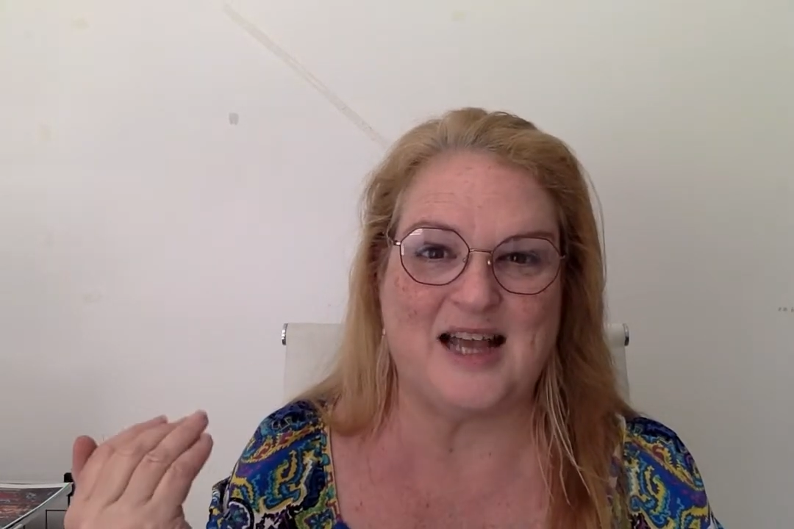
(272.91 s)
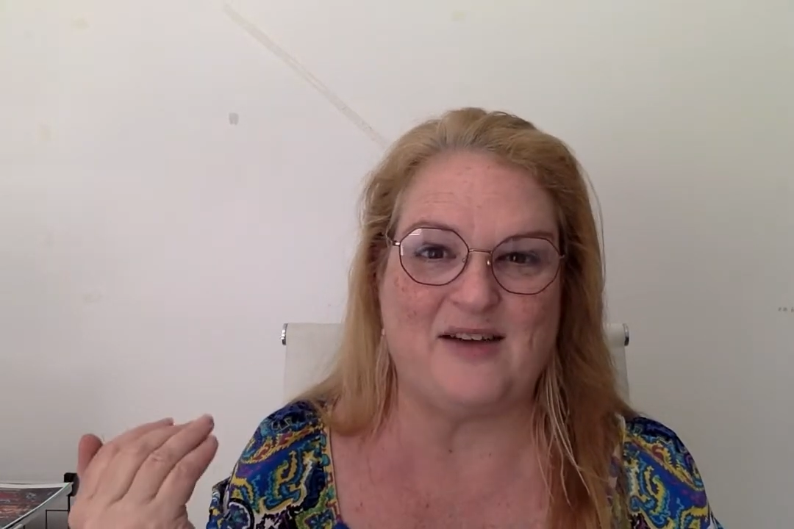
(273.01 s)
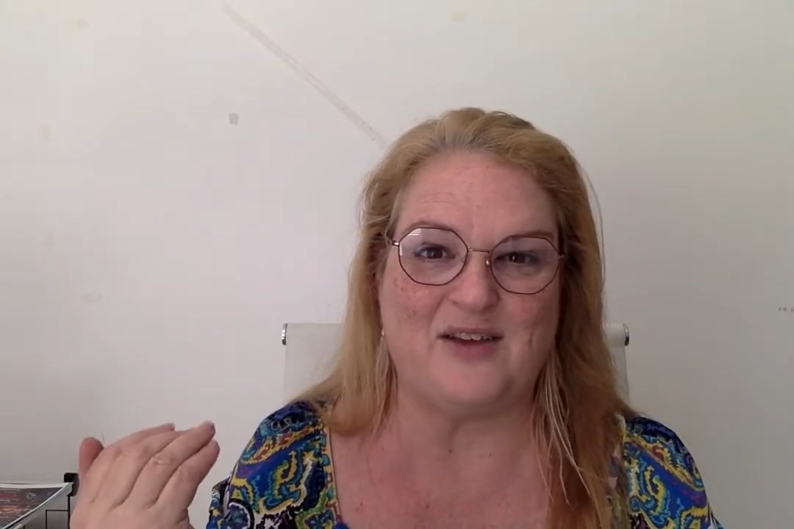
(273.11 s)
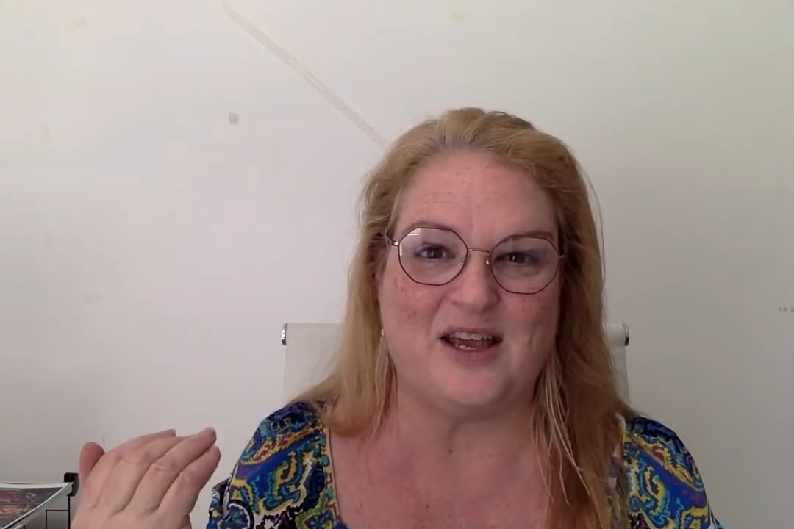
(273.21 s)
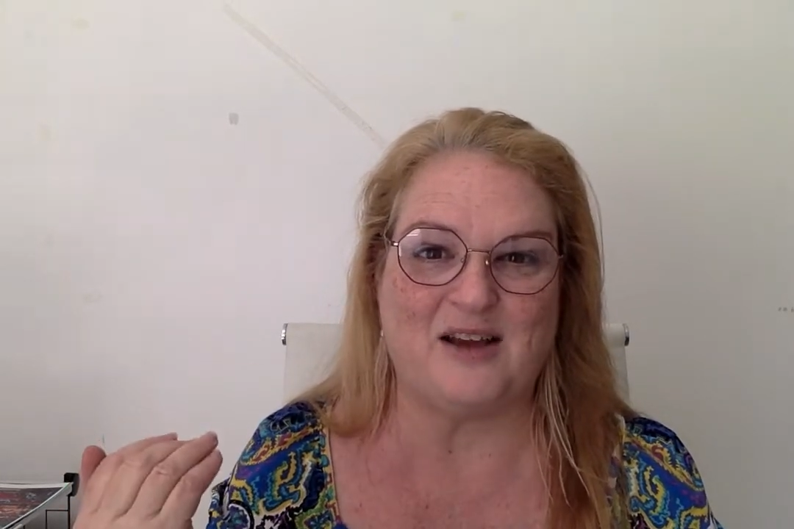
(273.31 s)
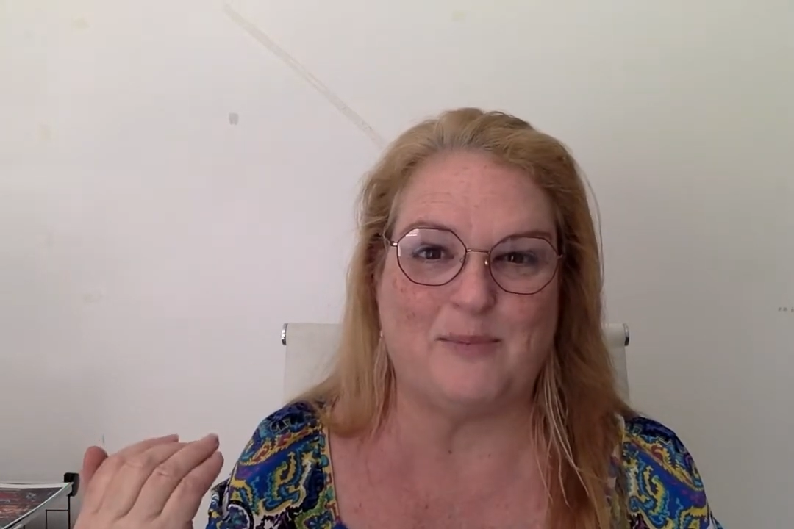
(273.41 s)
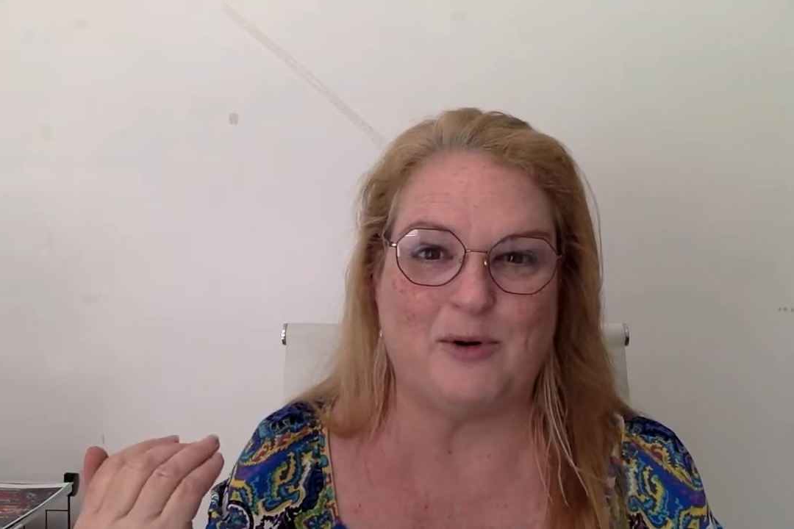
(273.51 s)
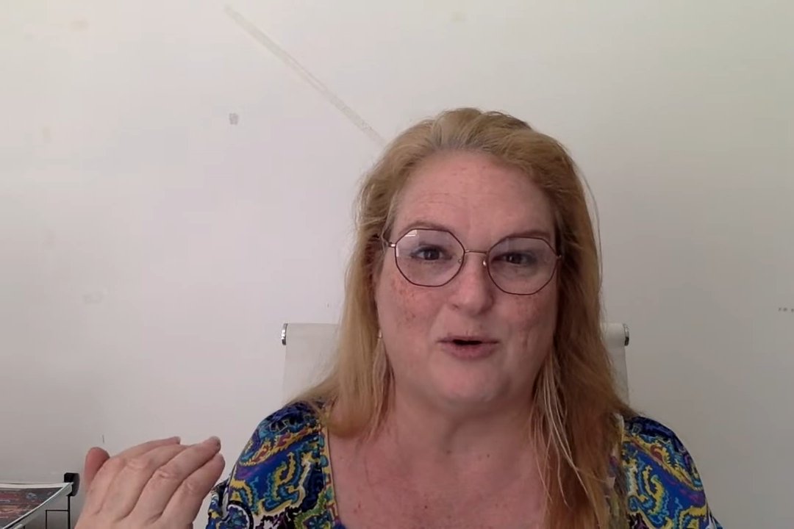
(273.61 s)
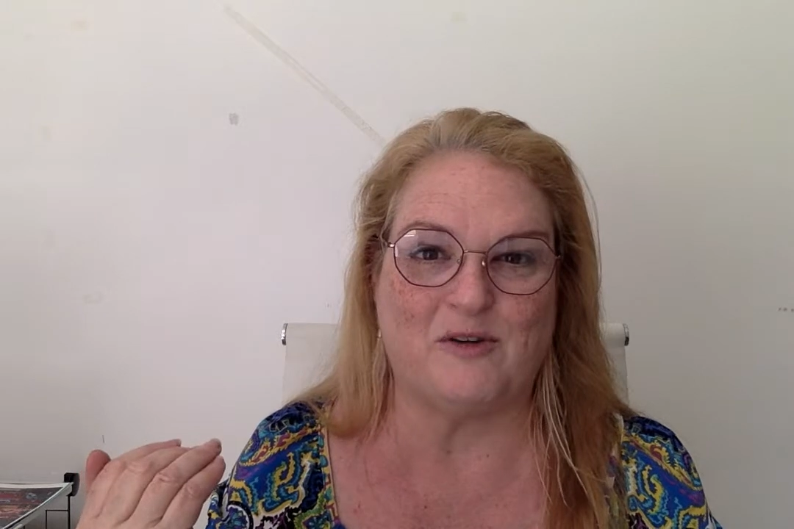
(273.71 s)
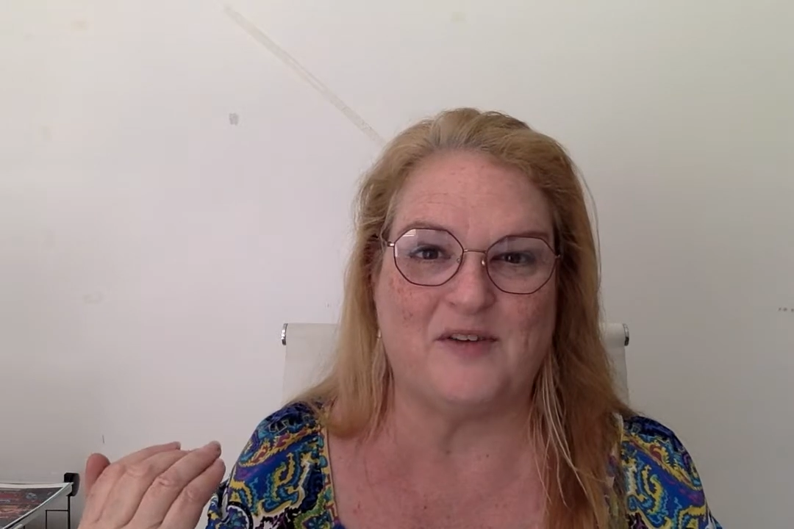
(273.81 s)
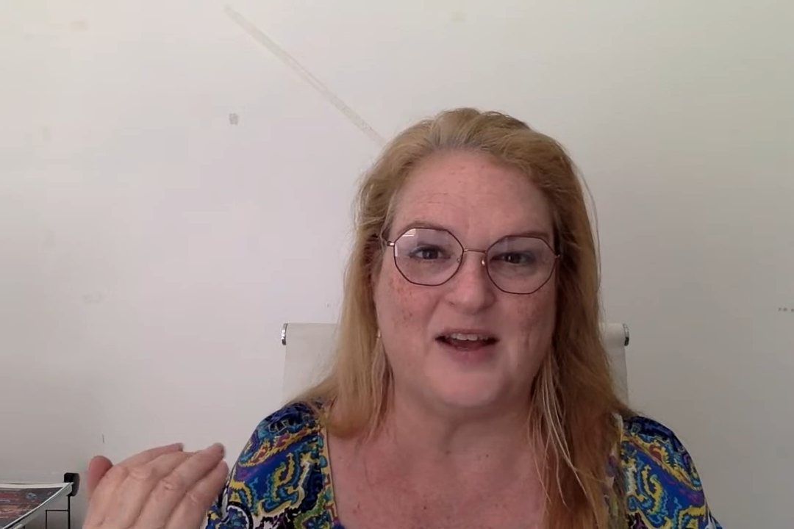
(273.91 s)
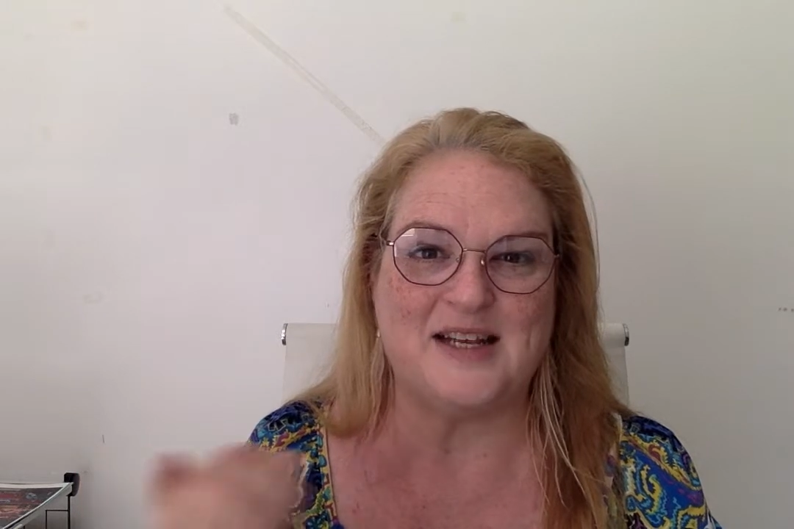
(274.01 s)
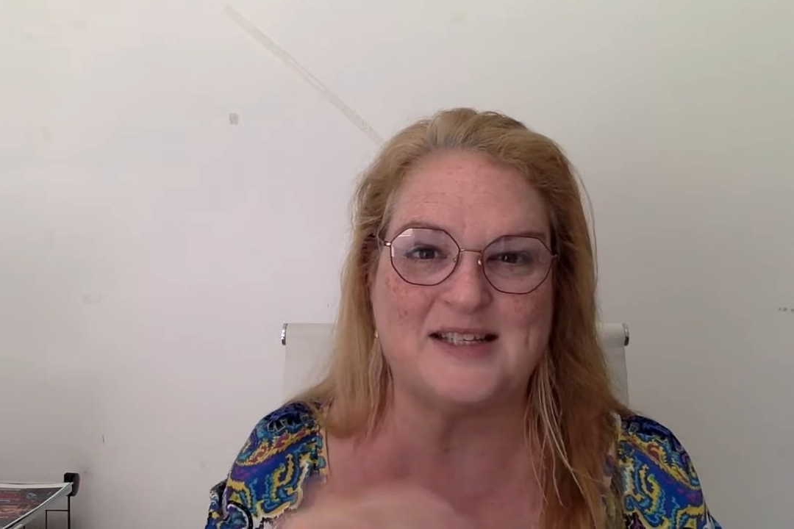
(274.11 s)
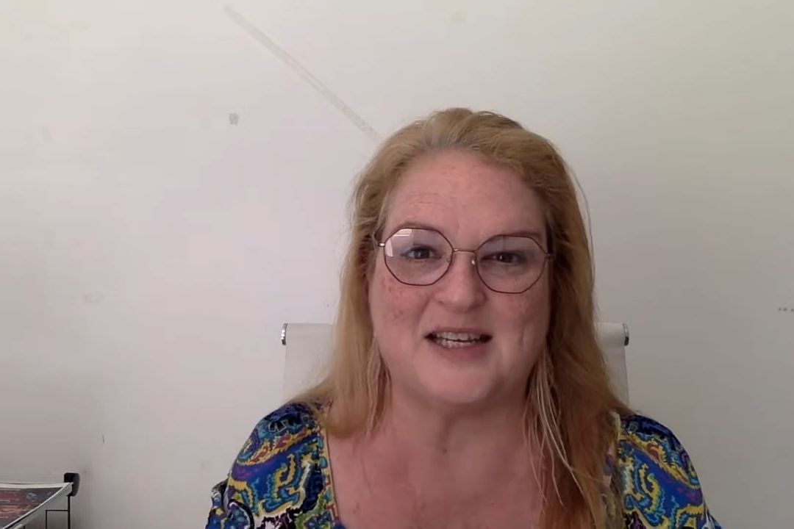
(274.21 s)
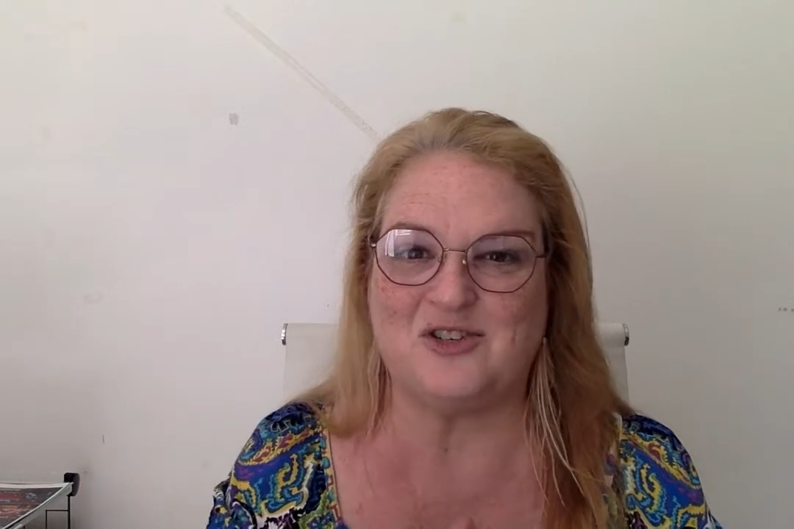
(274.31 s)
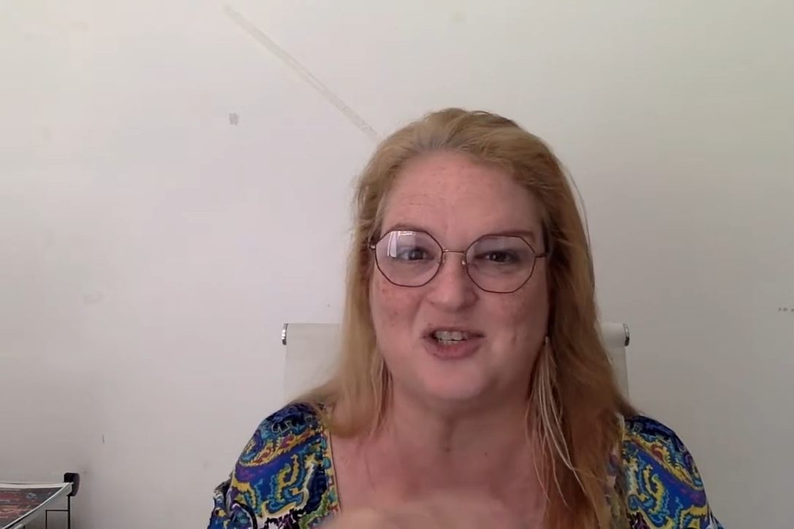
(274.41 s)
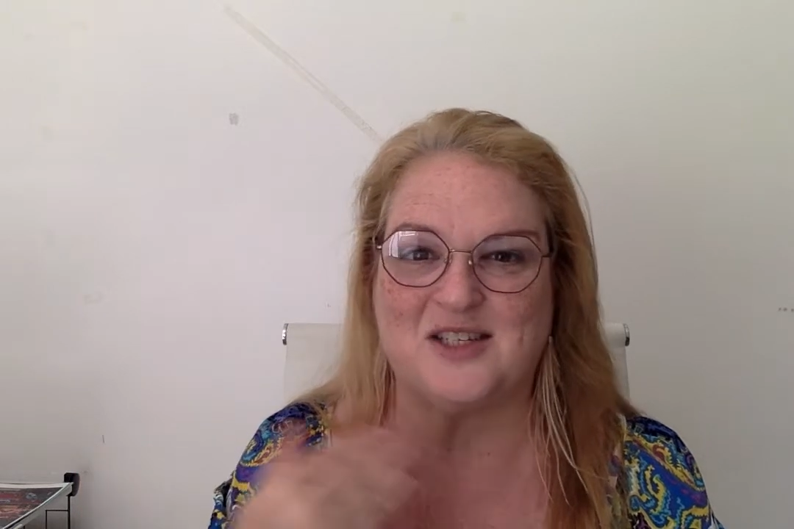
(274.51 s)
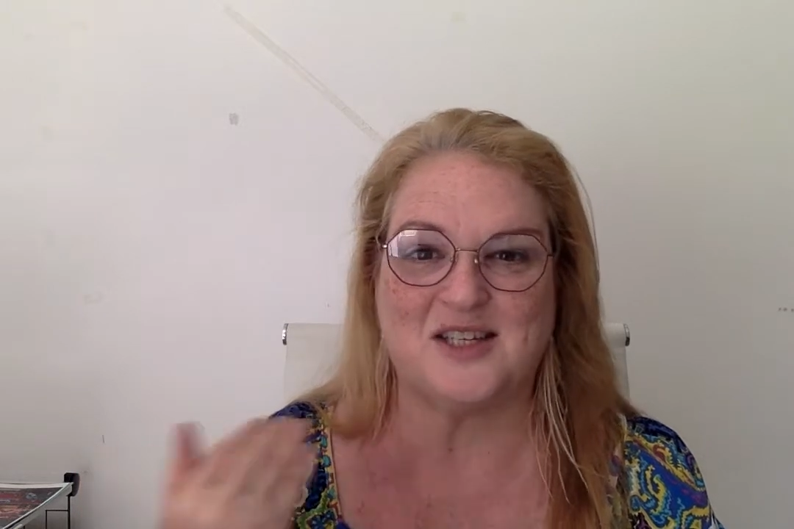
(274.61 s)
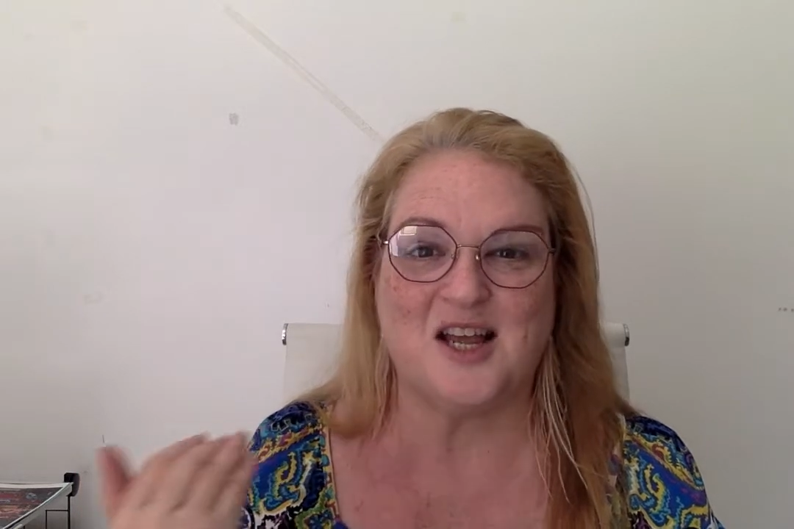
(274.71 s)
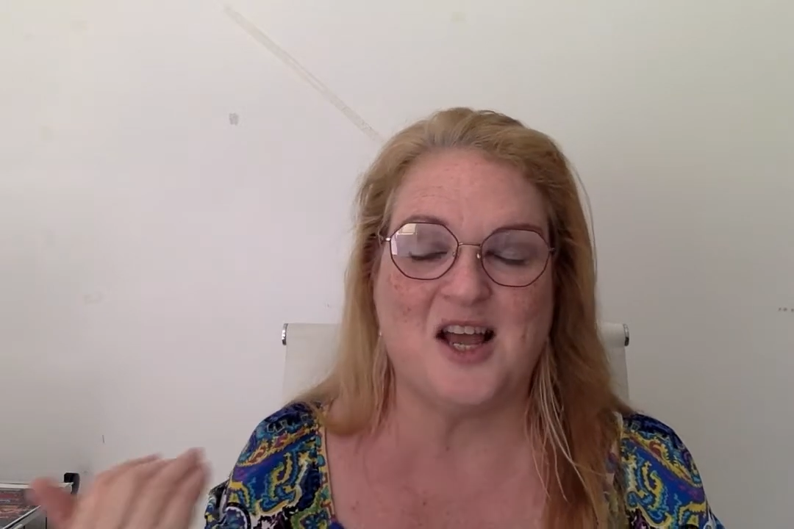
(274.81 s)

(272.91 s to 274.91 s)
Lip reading: having a poker face and just